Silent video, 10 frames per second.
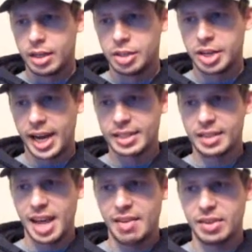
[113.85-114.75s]
Jackson
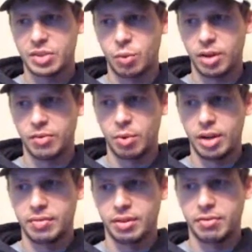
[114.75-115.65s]
Davis, 1 of
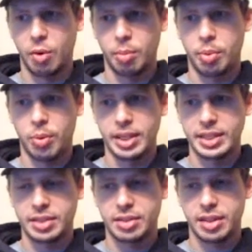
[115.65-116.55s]
1 for 4
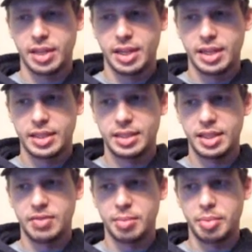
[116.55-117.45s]
points.
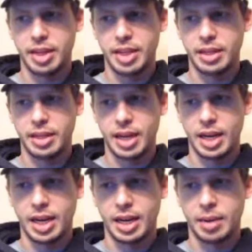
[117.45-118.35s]
Stephen Bennett
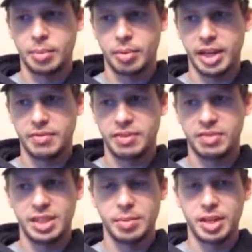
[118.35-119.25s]
uh, played
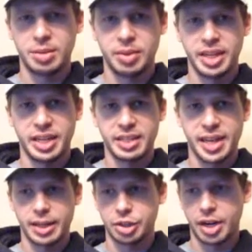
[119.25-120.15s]
15 minutes, but he didn't
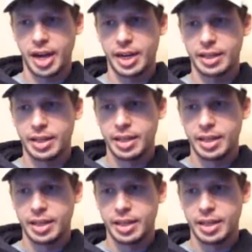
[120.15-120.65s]
take a shot.